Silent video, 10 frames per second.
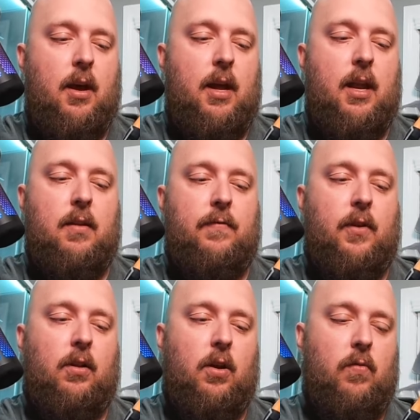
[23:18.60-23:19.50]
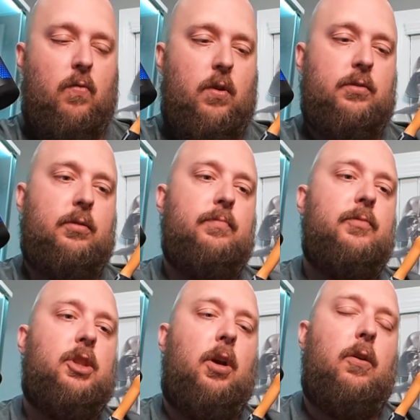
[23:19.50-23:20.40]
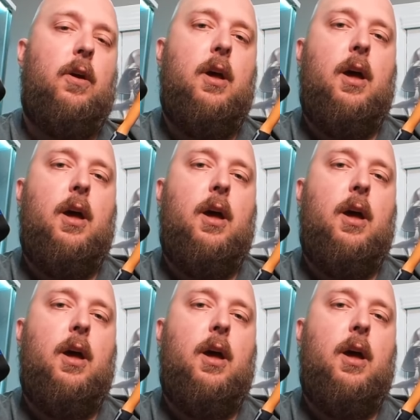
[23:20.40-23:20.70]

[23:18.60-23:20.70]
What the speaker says: end of the Clone Wars. So